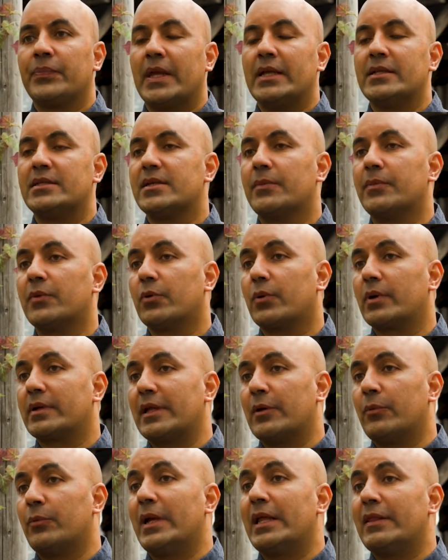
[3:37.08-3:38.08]
And some of the work
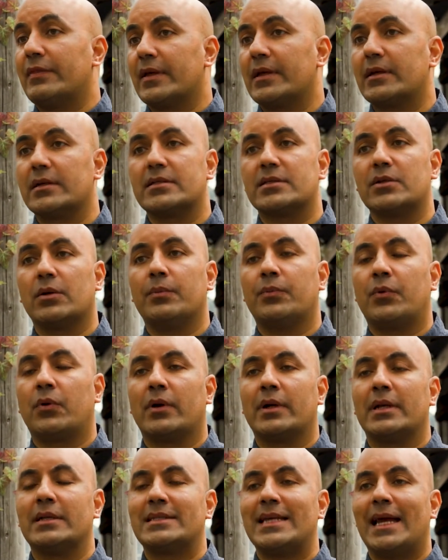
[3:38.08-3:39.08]
that we think is so
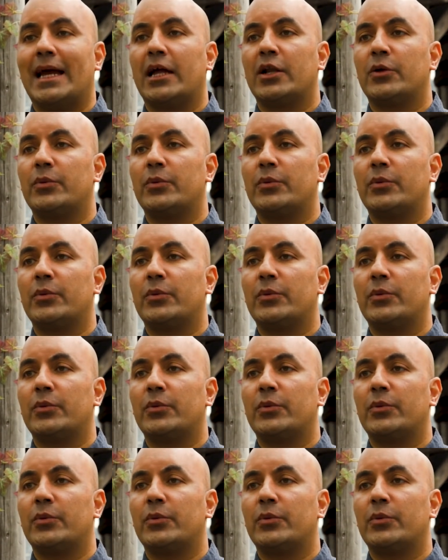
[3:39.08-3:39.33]
important is how